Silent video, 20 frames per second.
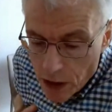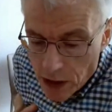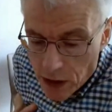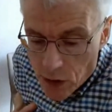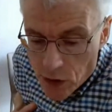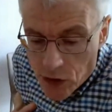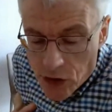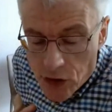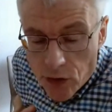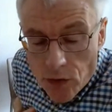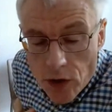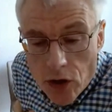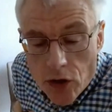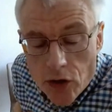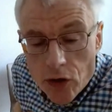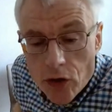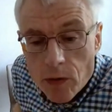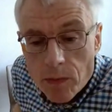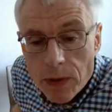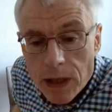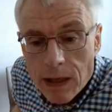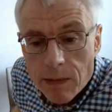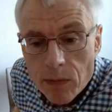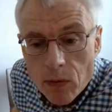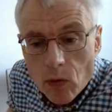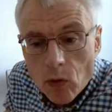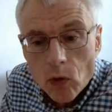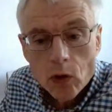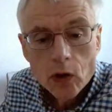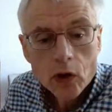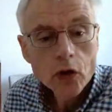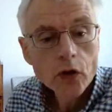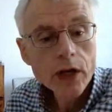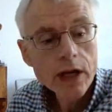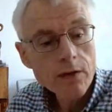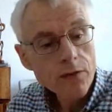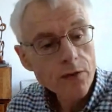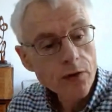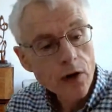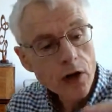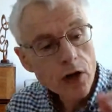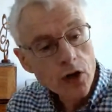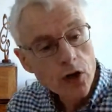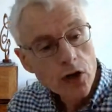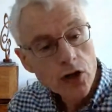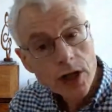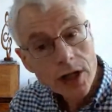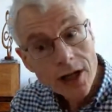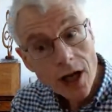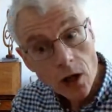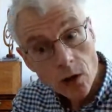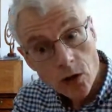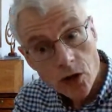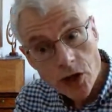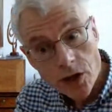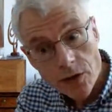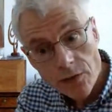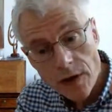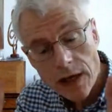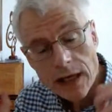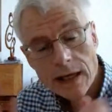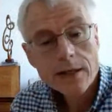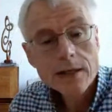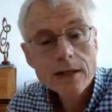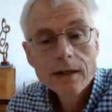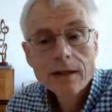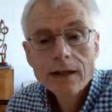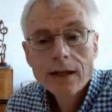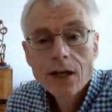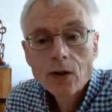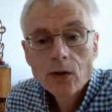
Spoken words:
we used to recruit people looking for a good culture fit.